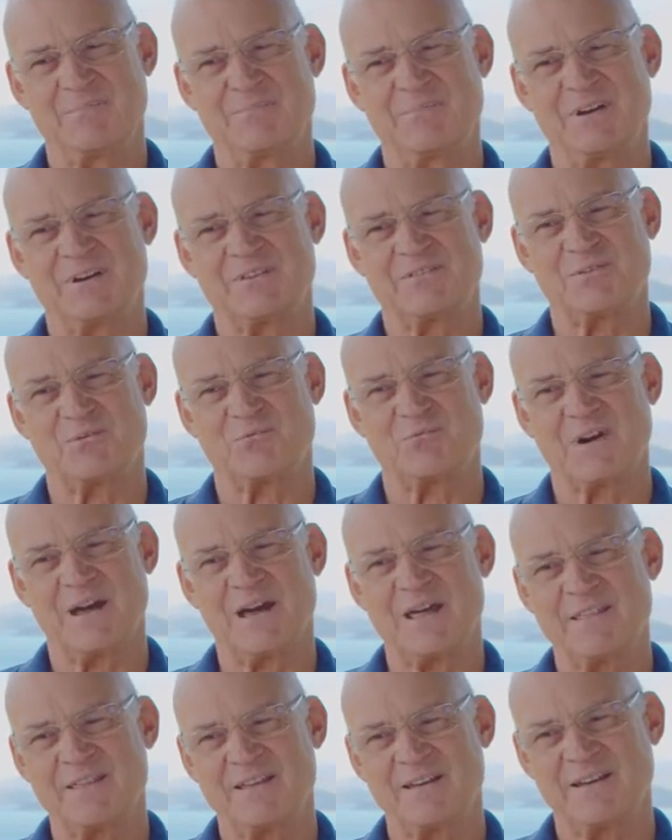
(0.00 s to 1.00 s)
but
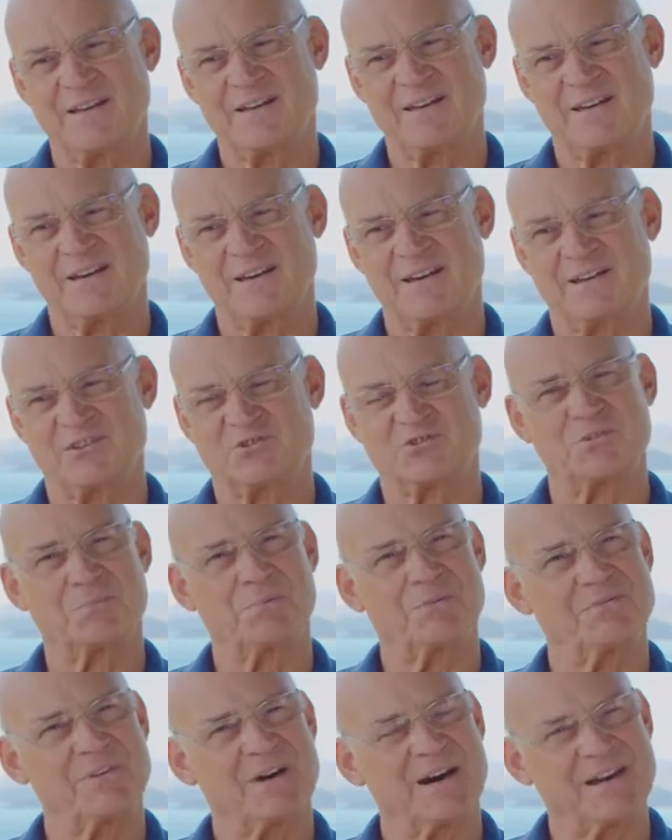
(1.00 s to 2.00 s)
rather to
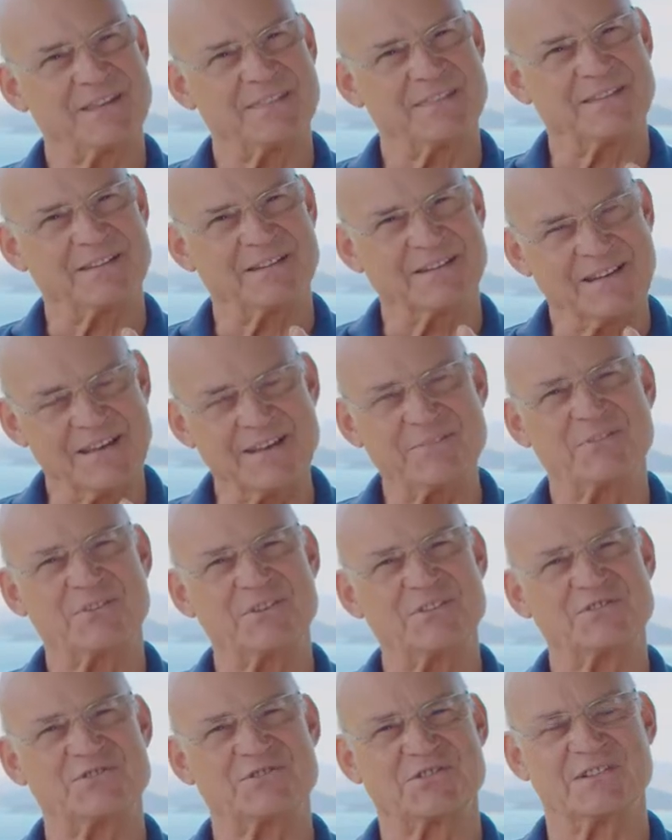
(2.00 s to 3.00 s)
provide the
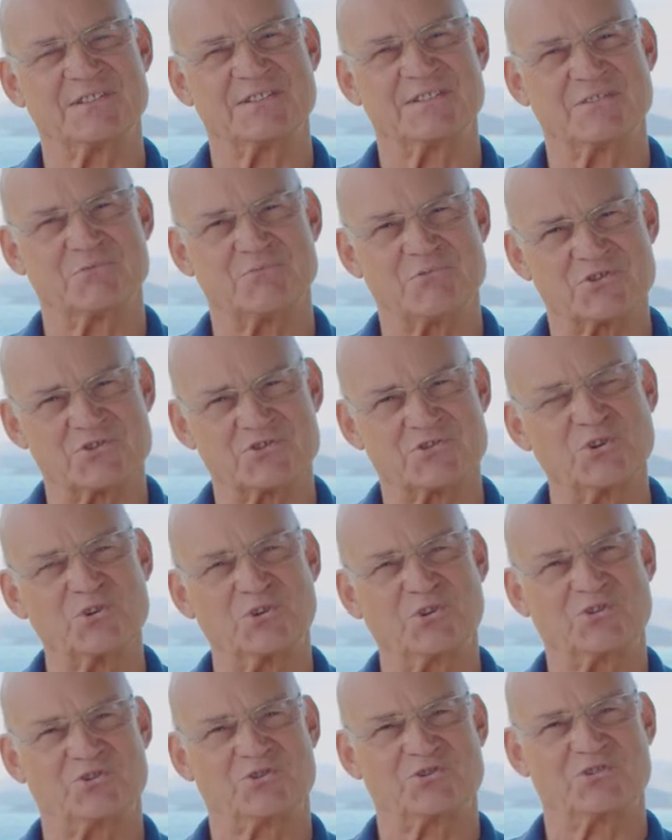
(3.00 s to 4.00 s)
evidence and the
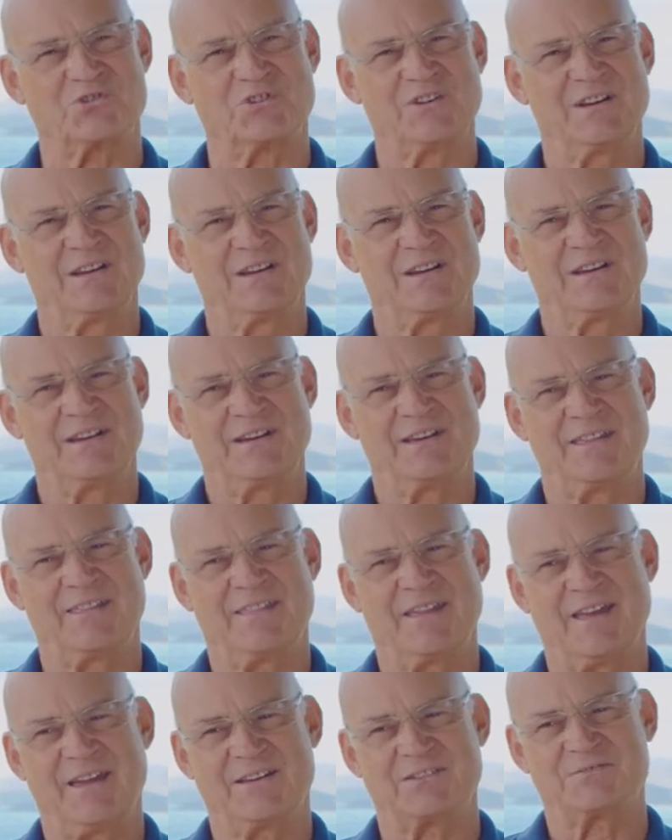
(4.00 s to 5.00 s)
research
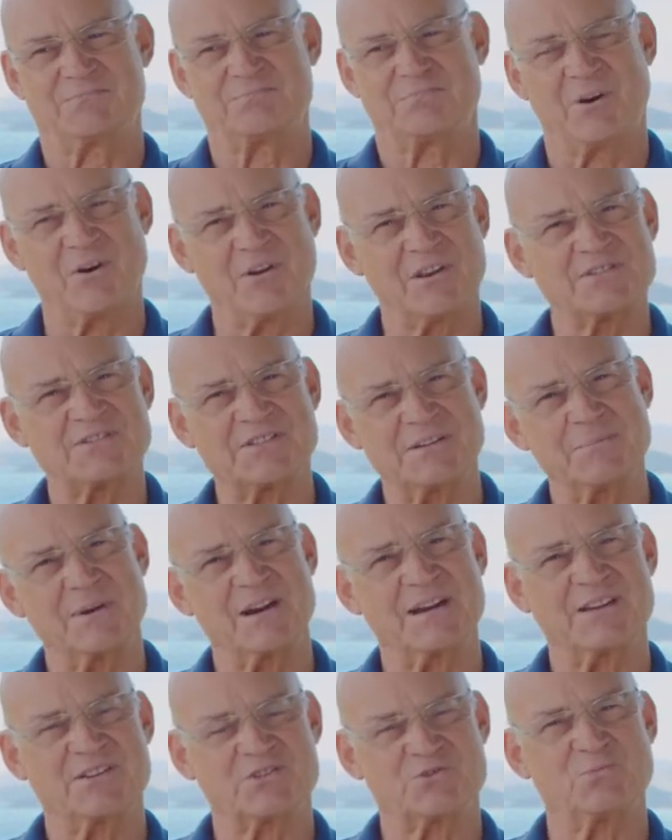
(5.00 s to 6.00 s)
that
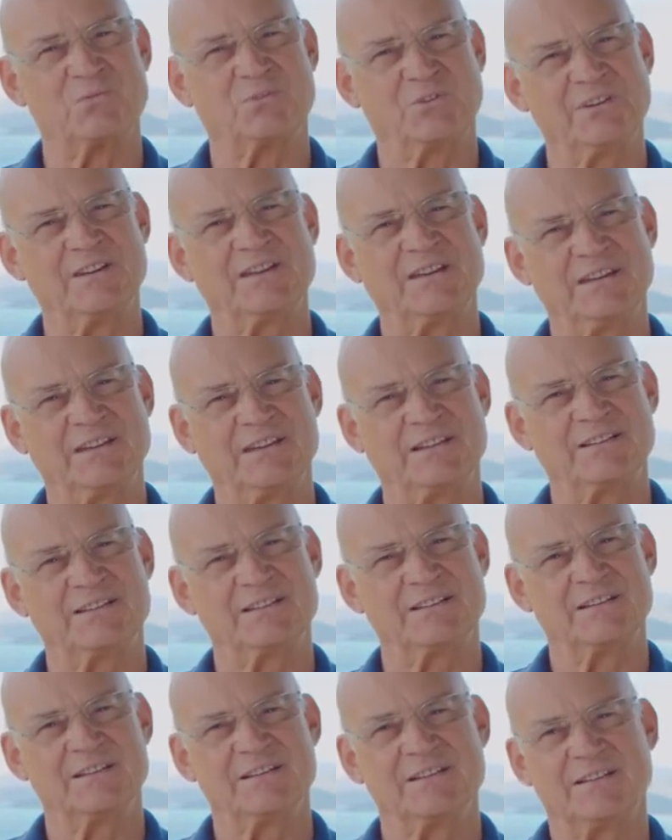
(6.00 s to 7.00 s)
policymakers will need
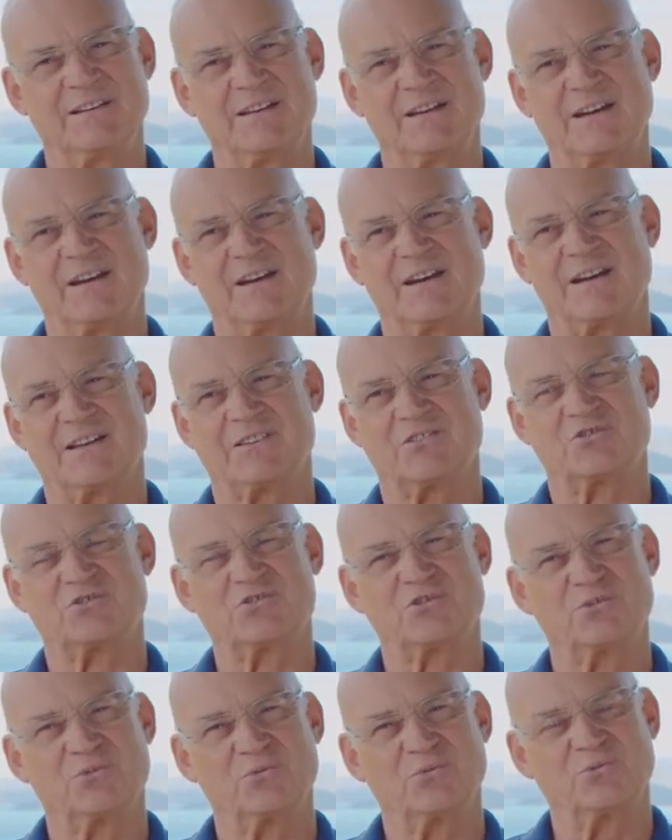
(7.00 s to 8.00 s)

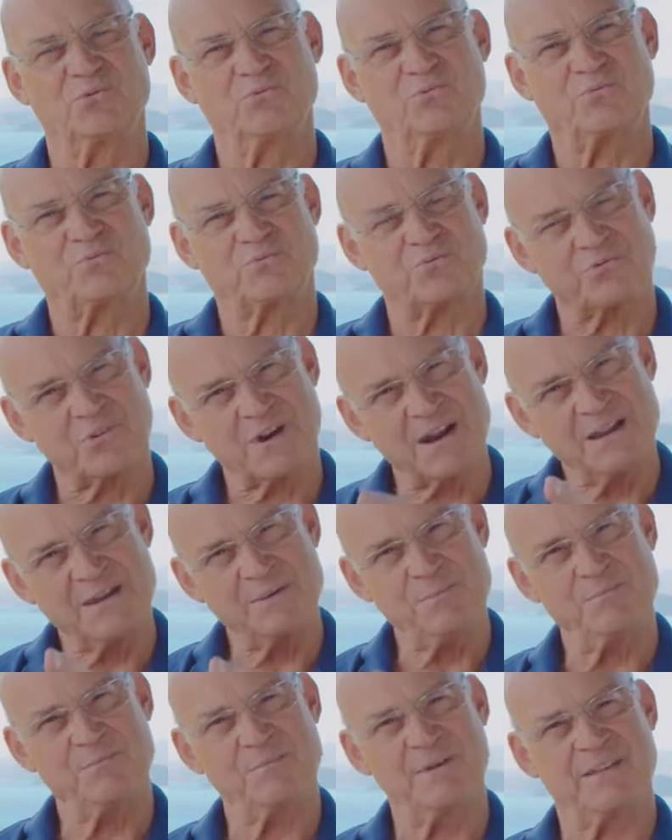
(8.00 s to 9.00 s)
to
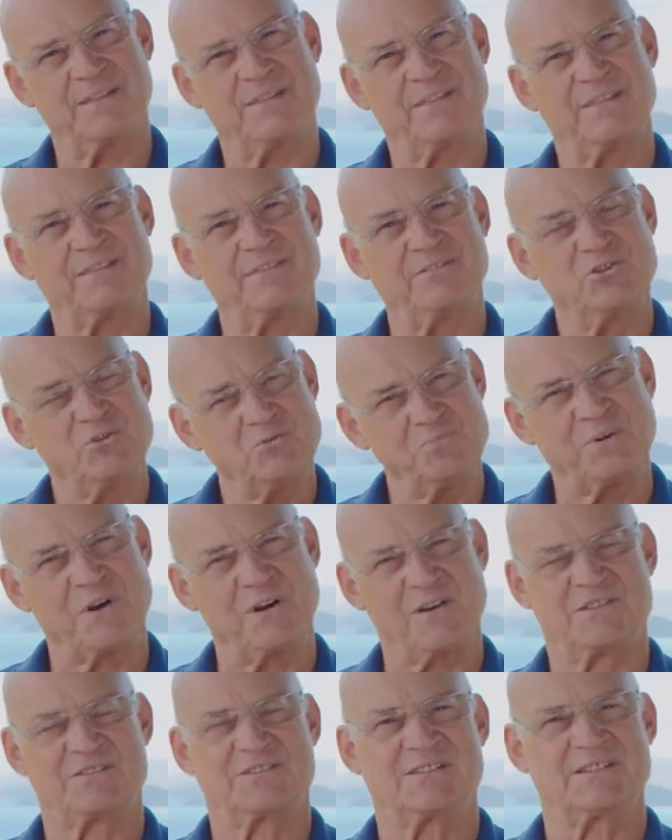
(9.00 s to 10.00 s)
frame new
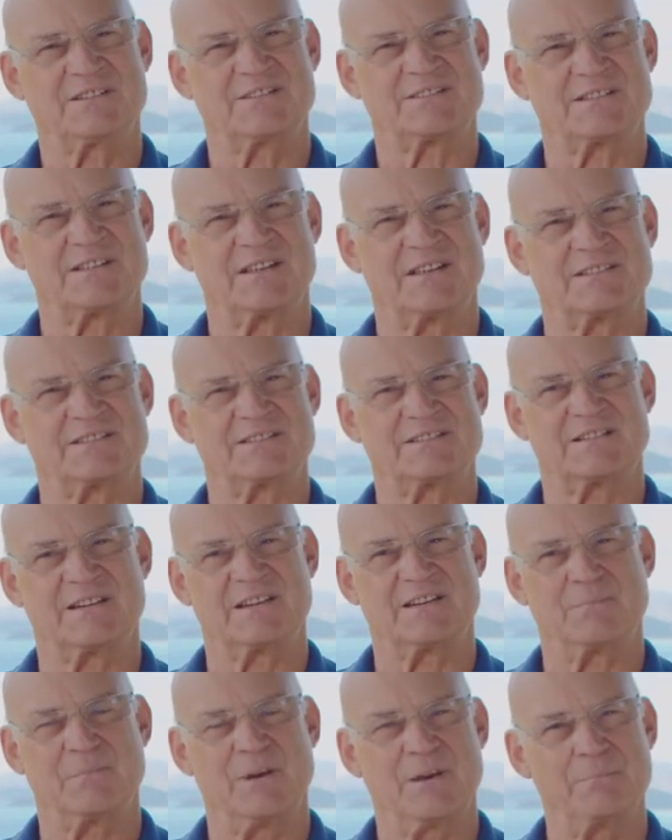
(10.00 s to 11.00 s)
policies that
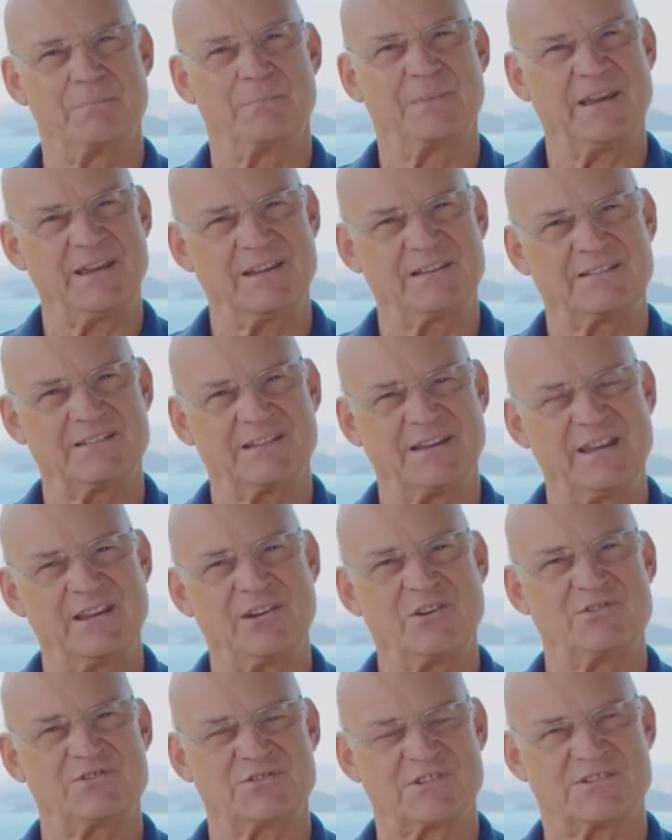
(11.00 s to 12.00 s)
embed
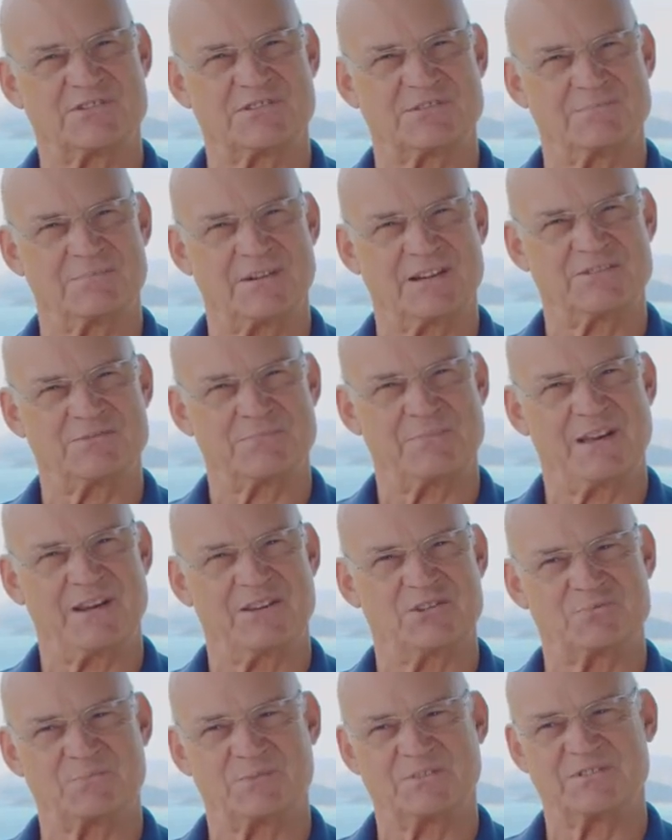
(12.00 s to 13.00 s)
ecosystem-based
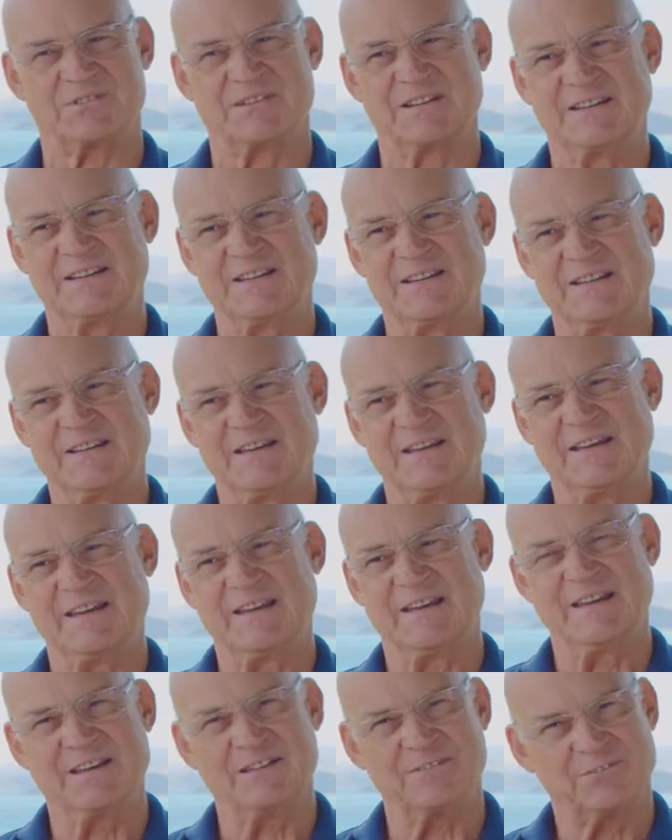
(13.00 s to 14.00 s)
management
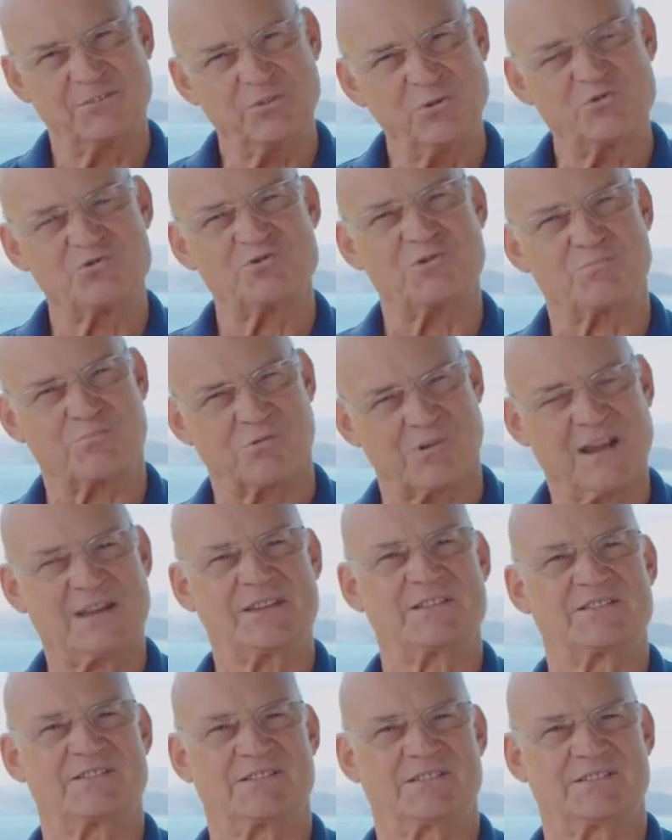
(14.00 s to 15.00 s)
in future
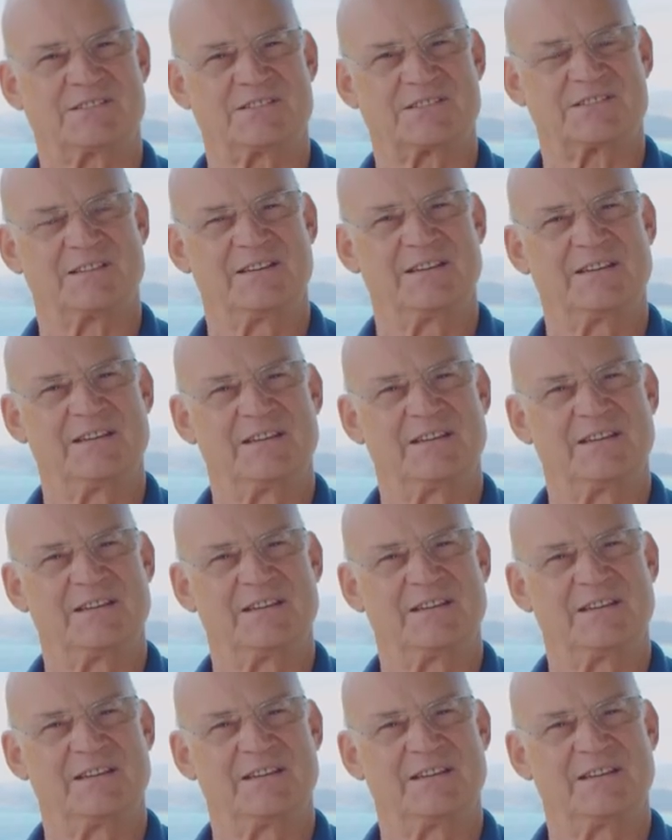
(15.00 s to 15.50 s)
practices